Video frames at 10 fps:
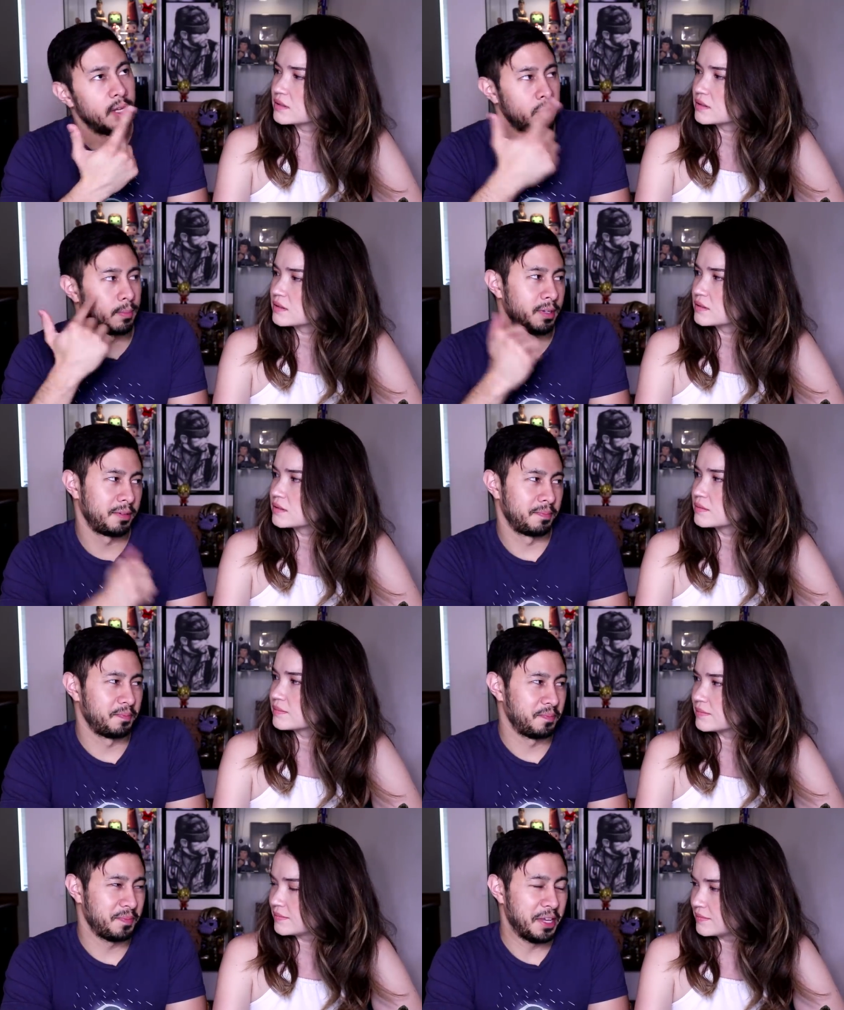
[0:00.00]
Speaker 1: That's what I mean.
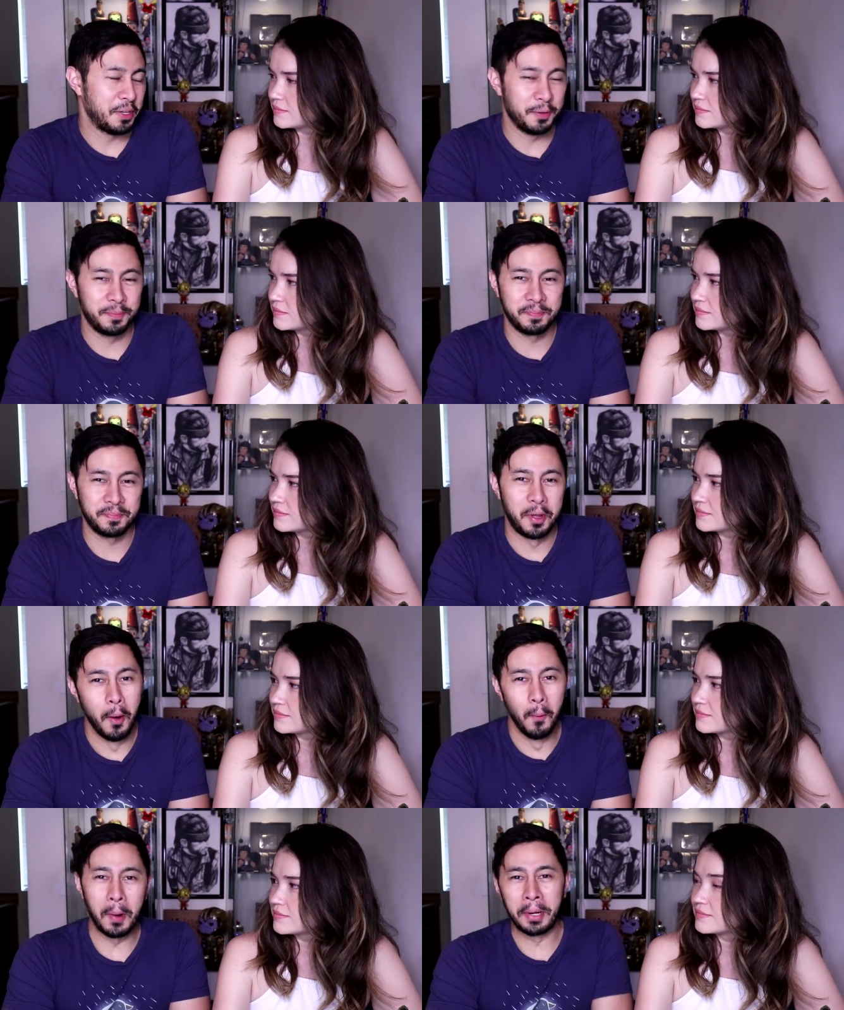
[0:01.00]
Thank you.
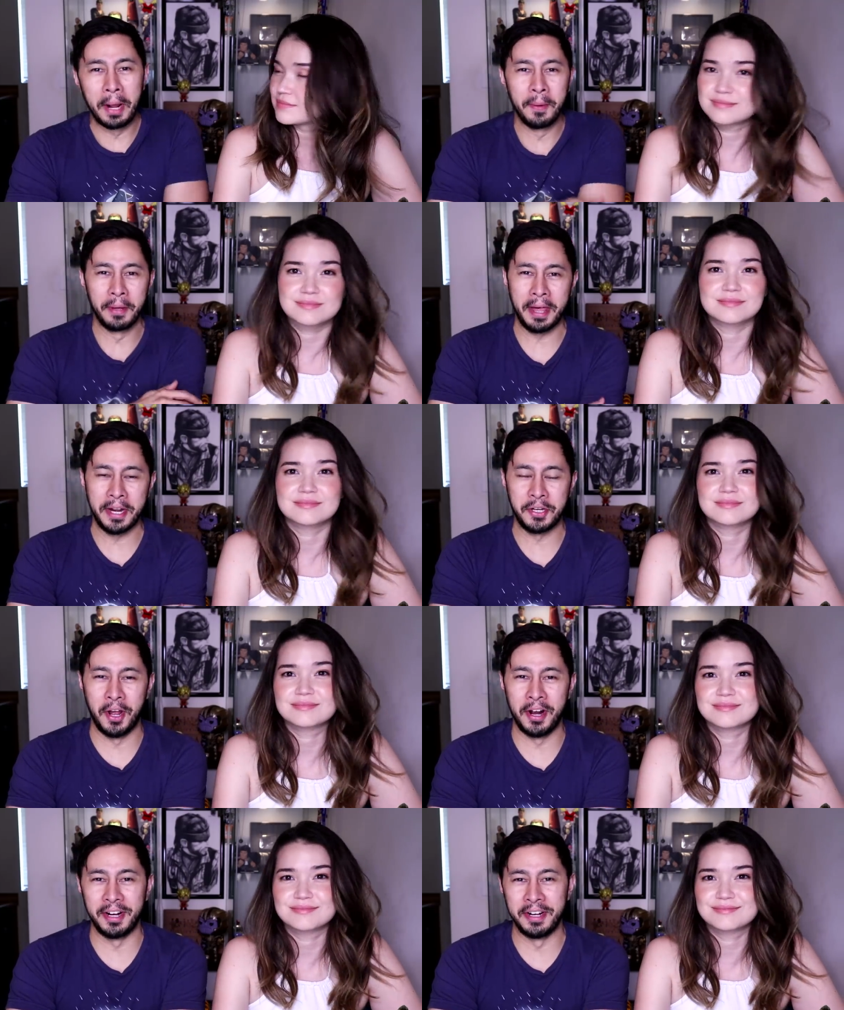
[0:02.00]
What would it be without a
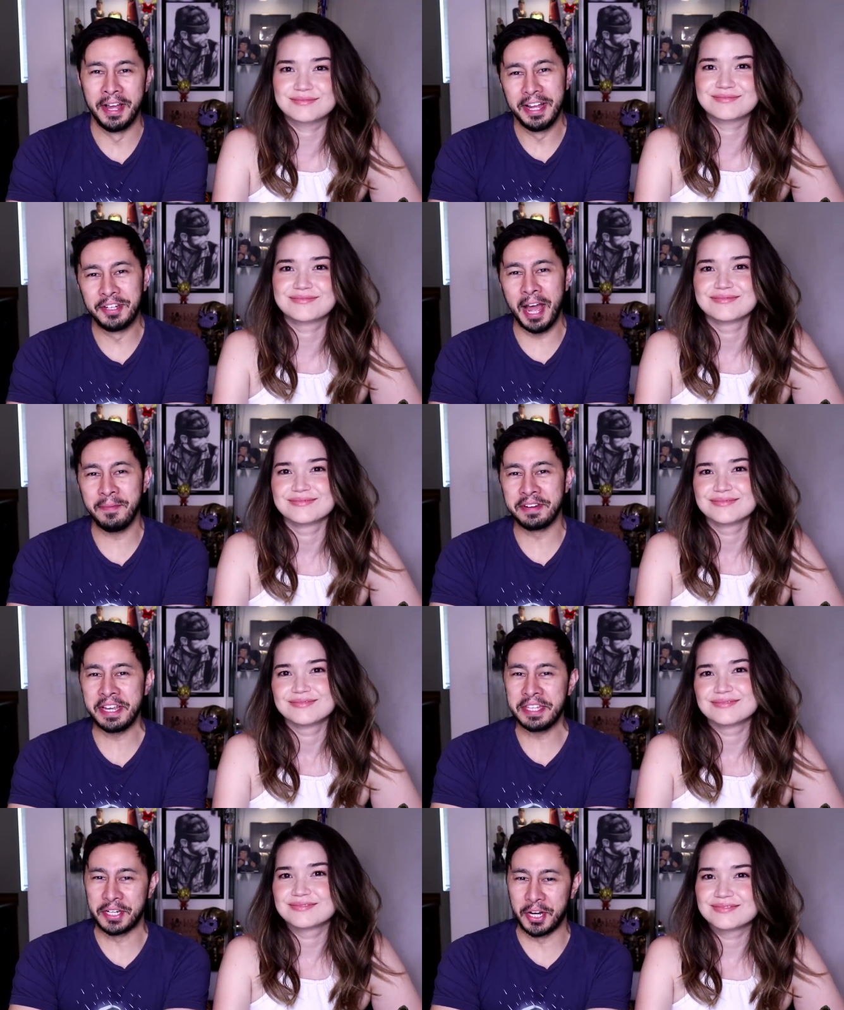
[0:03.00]
Chara? Jaby
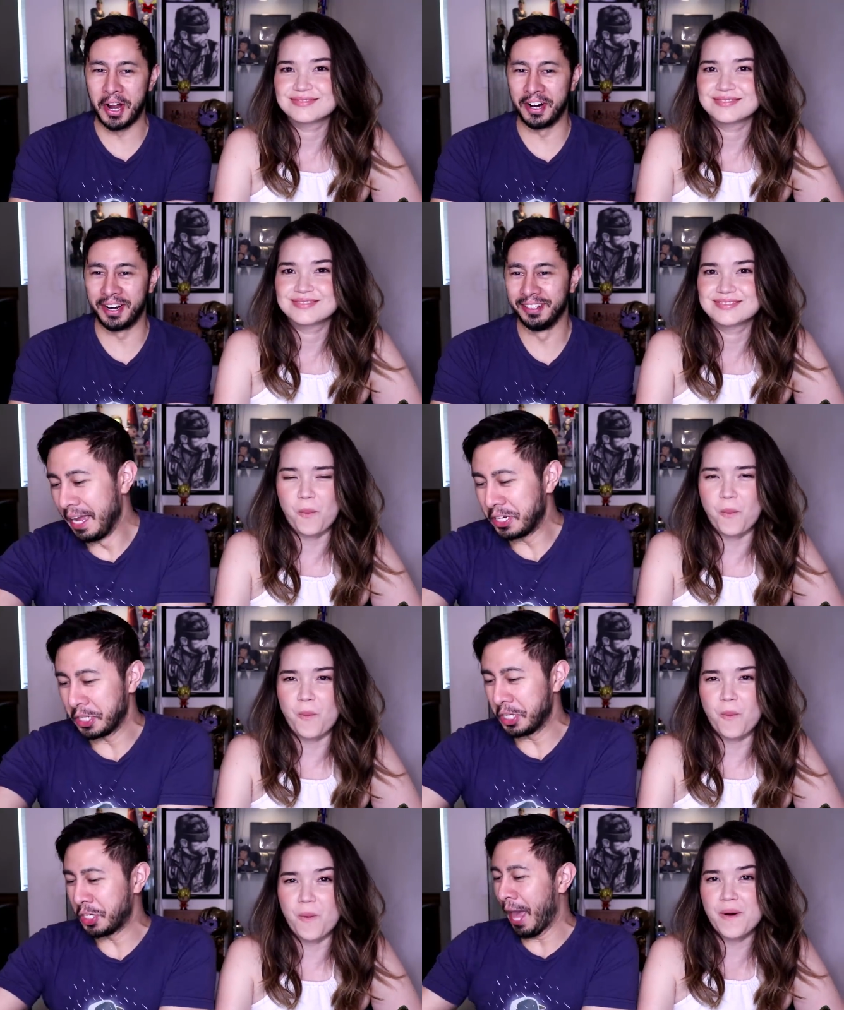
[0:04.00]
needs Achara. It
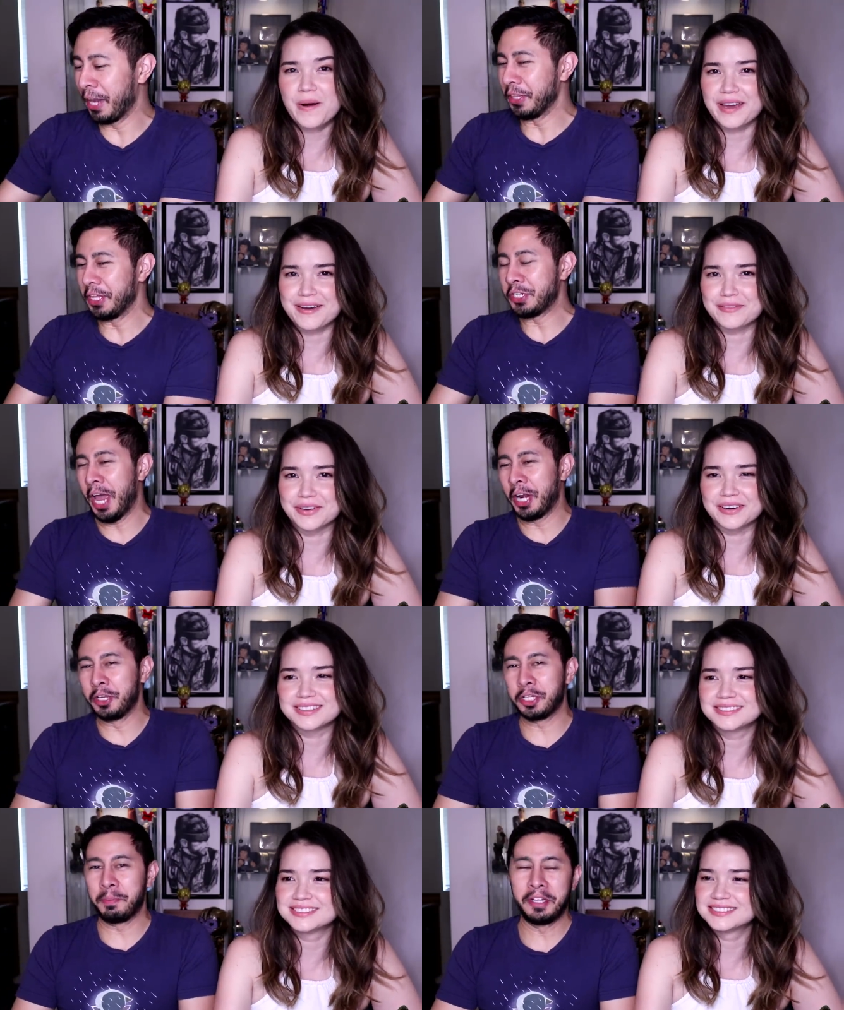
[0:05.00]
should, the Whatever. channel the
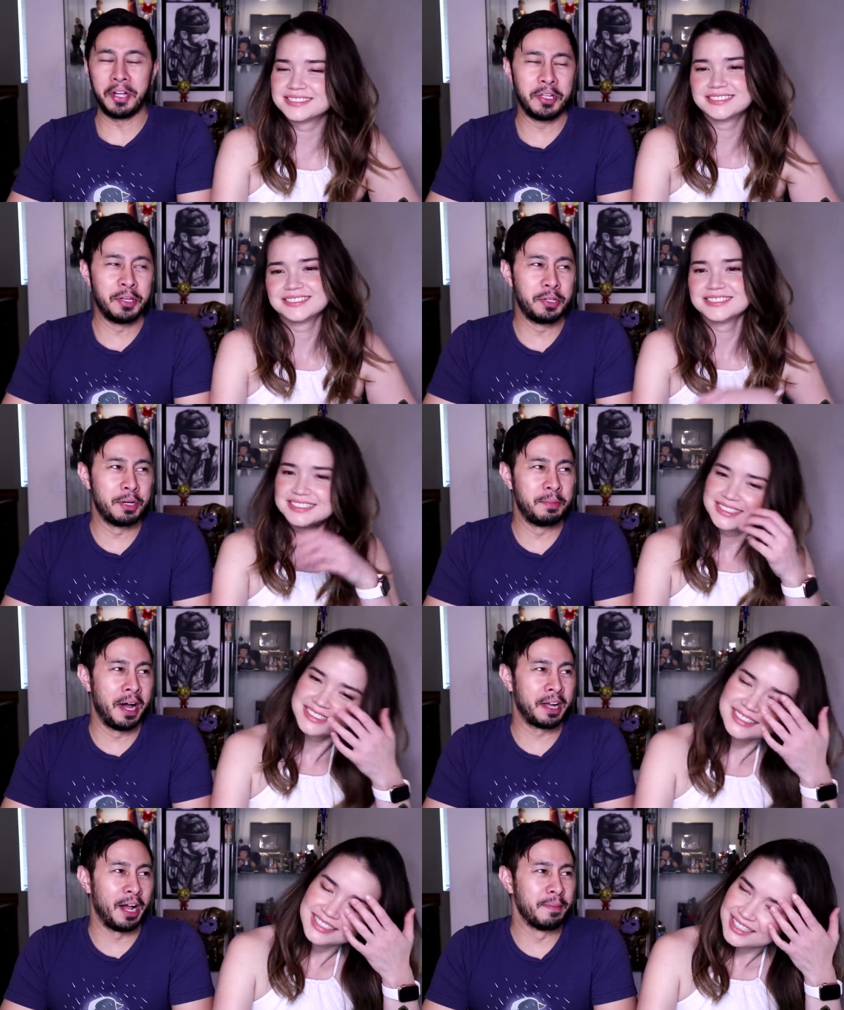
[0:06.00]
channel should be called
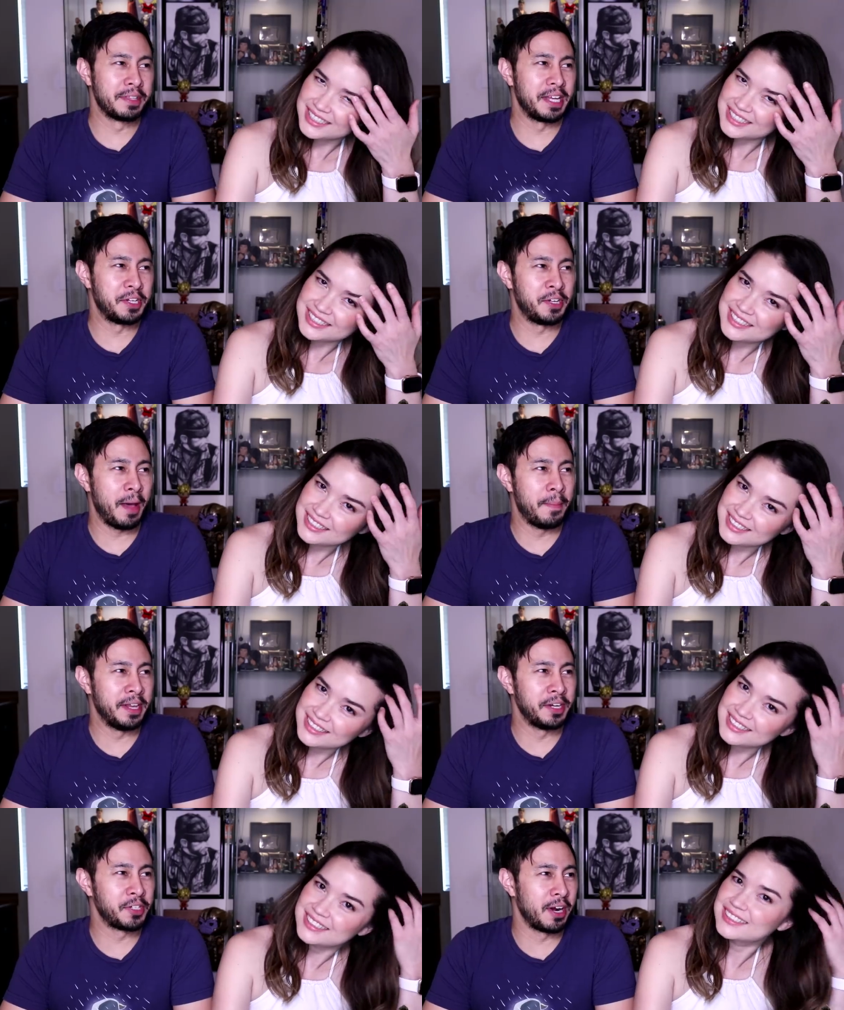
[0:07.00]
youtube.com slash Jaby
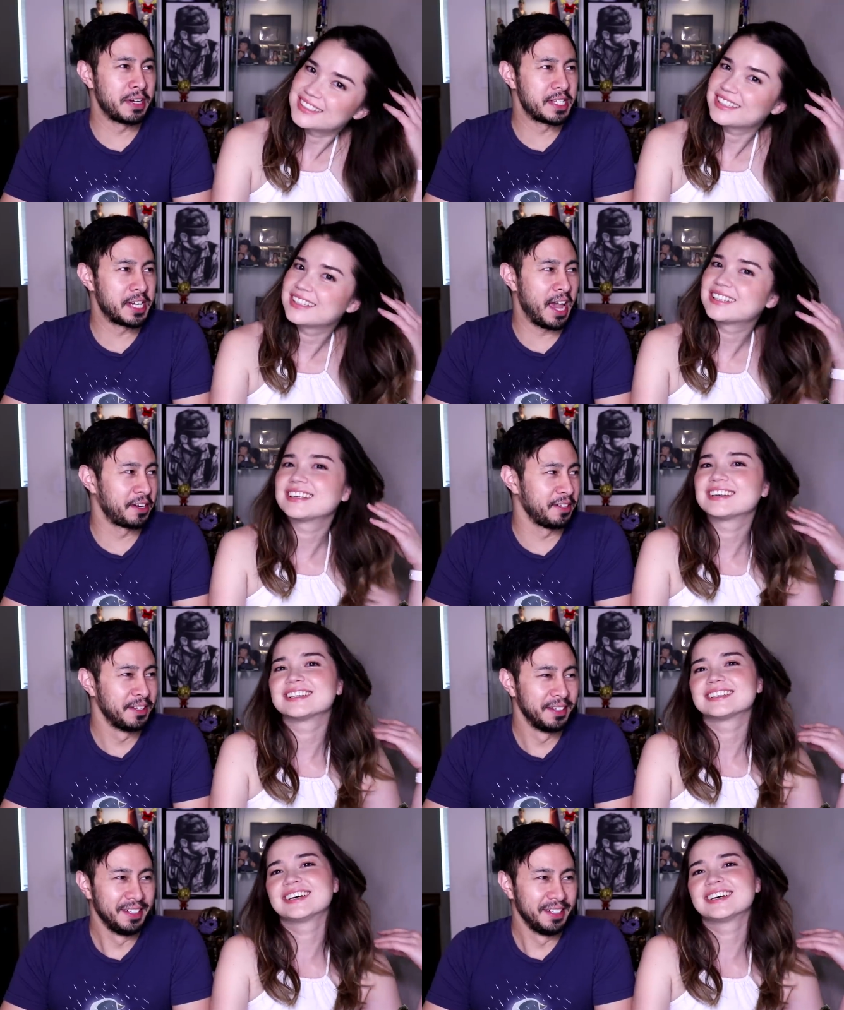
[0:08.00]
and Achara's channel.